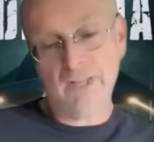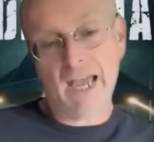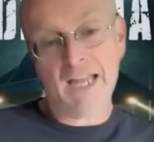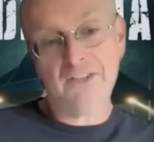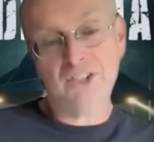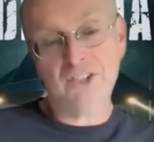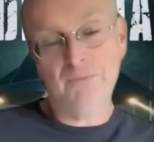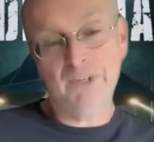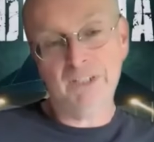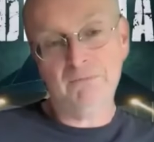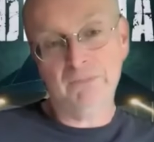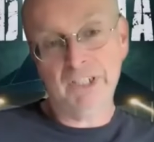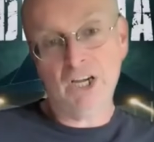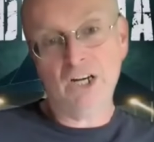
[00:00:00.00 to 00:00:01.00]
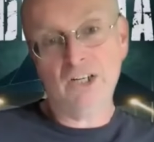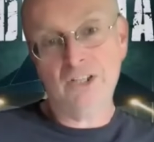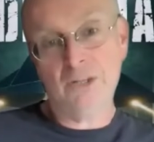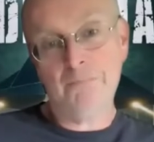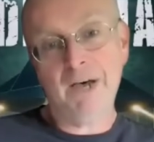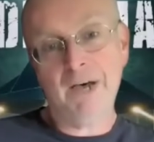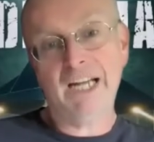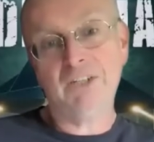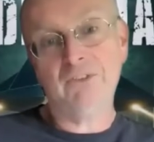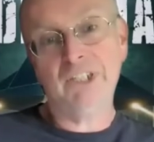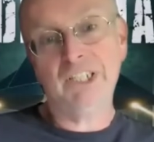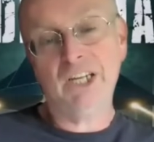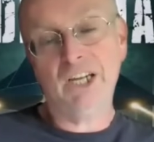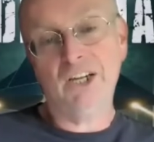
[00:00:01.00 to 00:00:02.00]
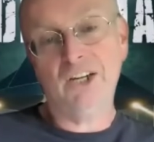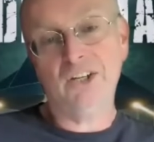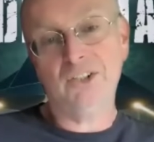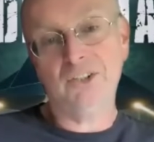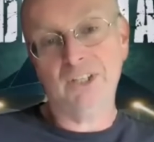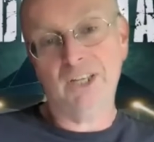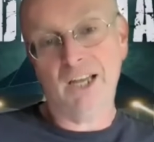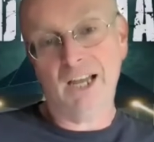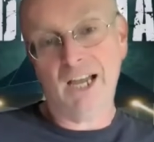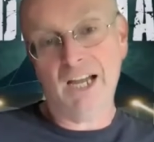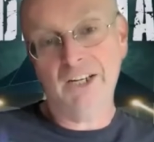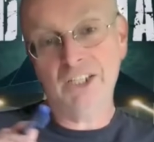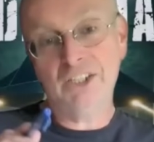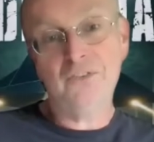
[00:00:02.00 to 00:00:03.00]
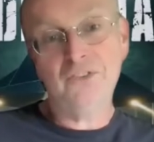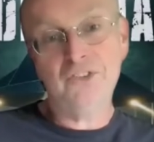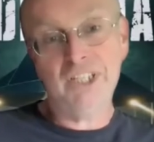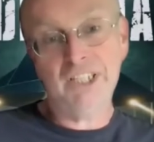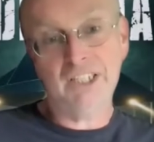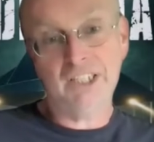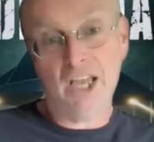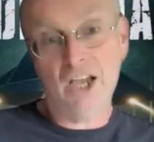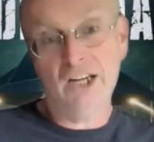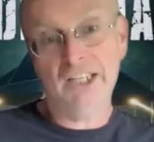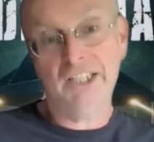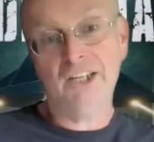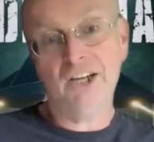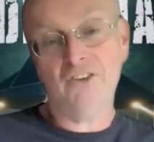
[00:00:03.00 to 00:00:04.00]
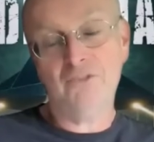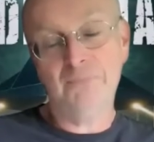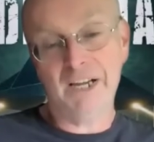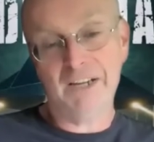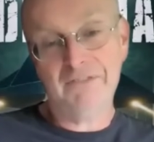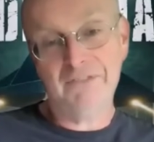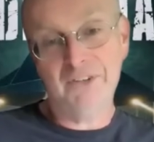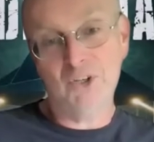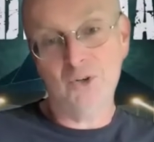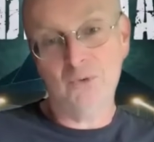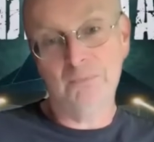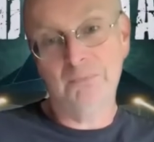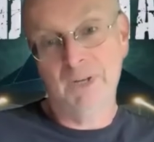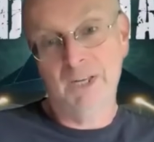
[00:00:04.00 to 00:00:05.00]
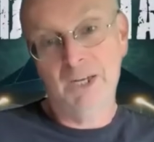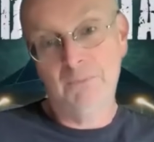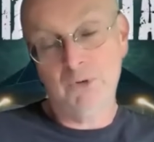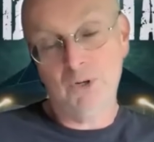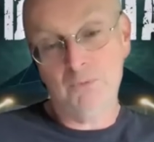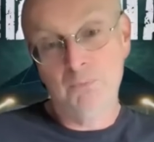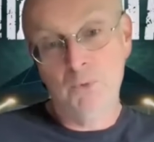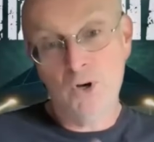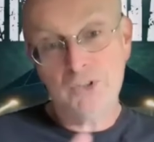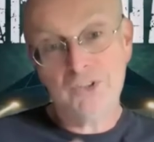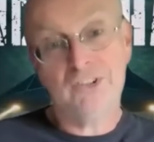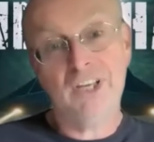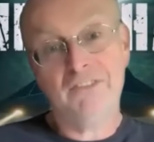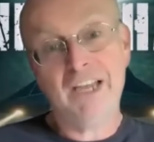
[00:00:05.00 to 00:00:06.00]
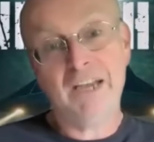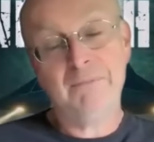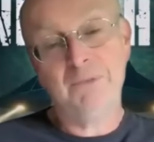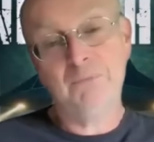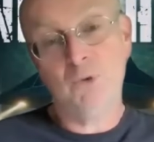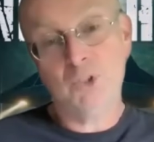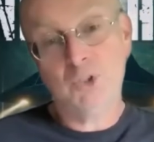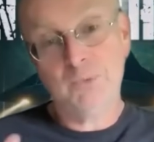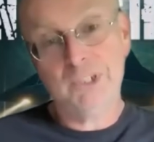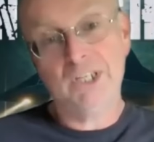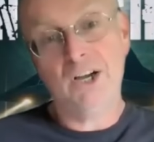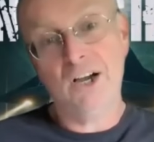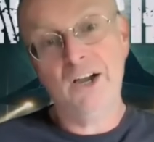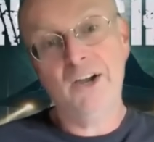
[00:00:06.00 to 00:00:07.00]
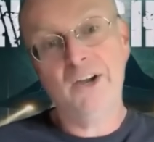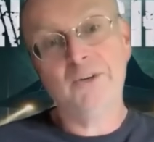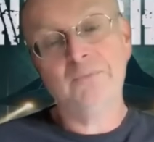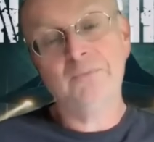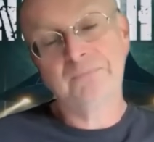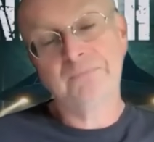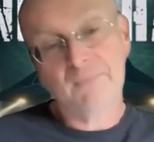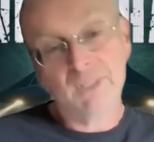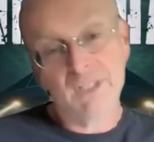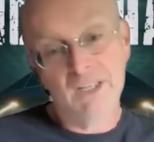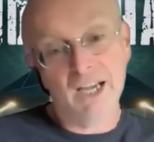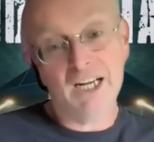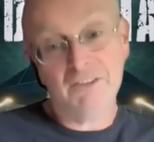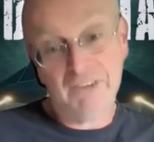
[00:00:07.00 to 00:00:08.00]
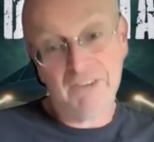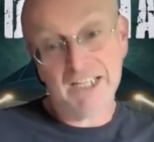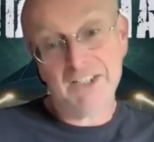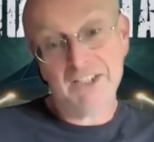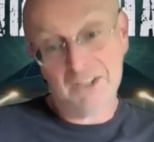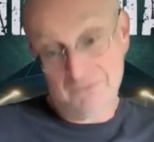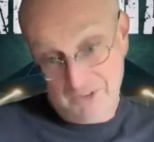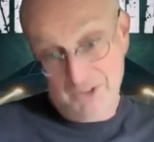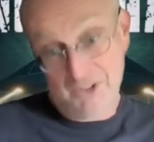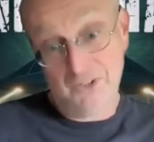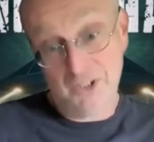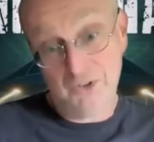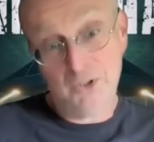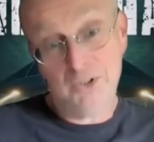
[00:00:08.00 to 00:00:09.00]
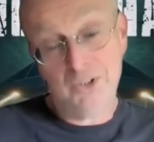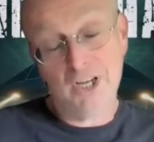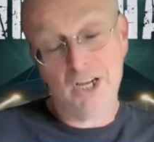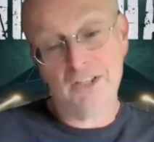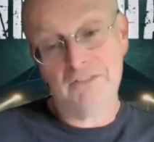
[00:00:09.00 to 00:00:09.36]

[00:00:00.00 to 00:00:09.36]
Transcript: add something regarding the binary code. I know you've seen an early cut of my film, but more stuff happened once we got home, and I've added it to the new cut of